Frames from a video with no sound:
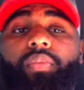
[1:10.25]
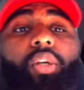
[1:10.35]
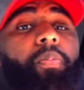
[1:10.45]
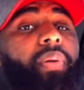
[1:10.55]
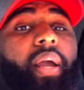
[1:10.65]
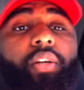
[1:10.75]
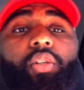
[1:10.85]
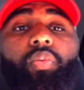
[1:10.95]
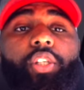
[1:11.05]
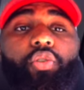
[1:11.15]
Two players
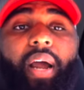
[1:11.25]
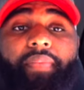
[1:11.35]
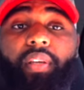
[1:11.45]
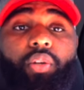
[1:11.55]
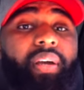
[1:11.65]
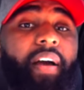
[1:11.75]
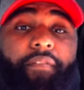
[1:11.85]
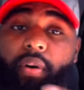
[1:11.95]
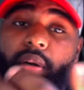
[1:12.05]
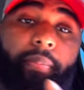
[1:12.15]
who we drafted, you got
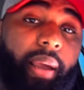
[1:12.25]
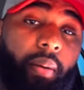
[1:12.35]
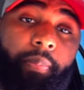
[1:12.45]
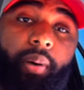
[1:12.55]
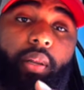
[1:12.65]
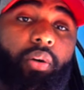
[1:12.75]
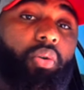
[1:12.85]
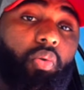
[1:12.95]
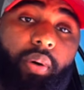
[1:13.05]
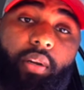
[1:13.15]
Vernon Butler,
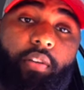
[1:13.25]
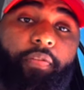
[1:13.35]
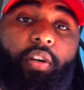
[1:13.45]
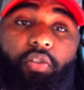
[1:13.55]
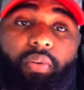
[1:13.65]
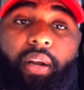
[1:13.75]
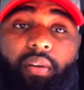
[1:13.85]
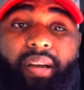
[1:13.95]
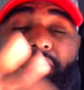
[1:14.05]
who went in the first round.